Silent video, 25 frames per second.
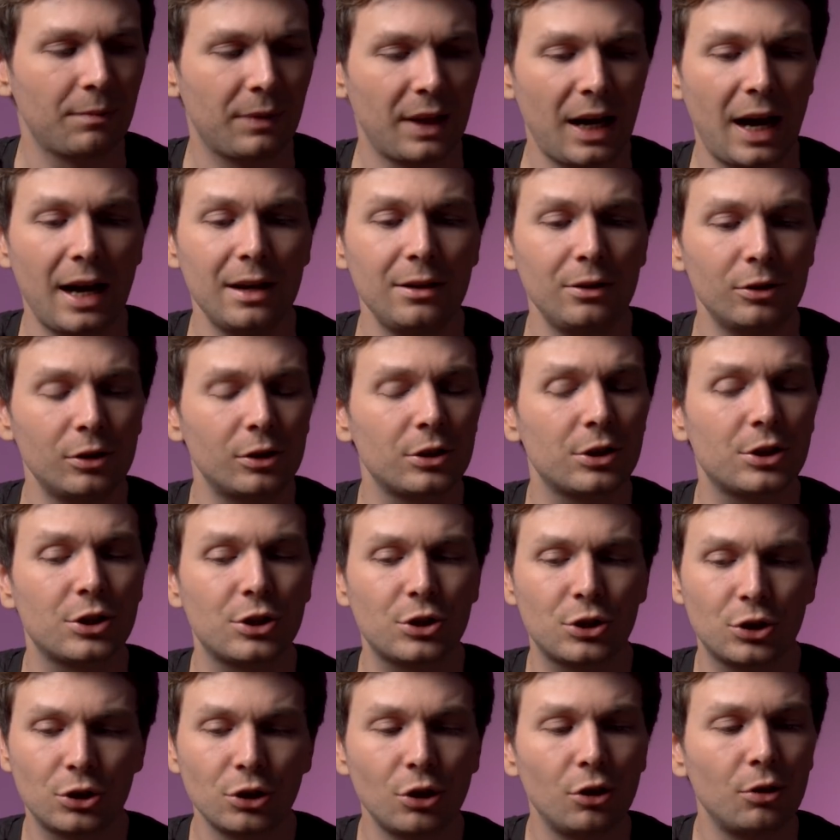I learned
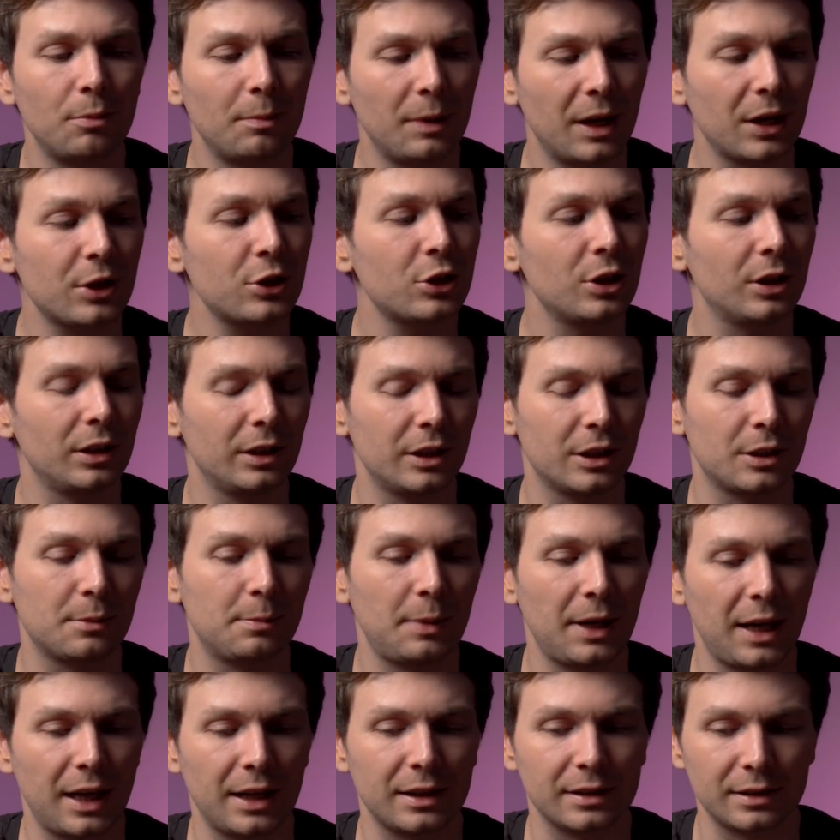so much in these
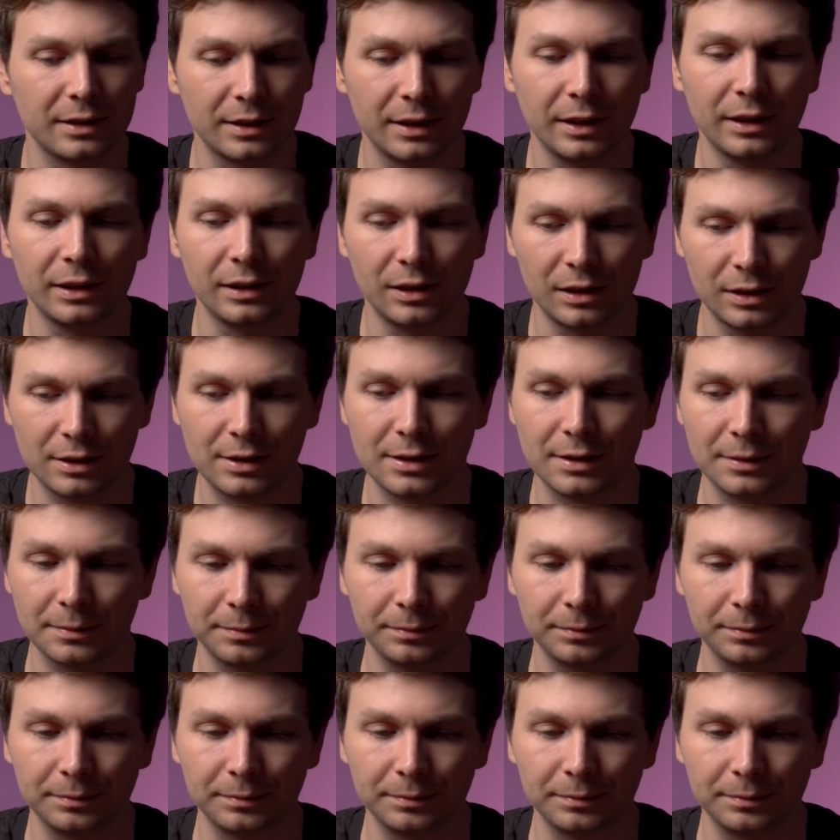past years.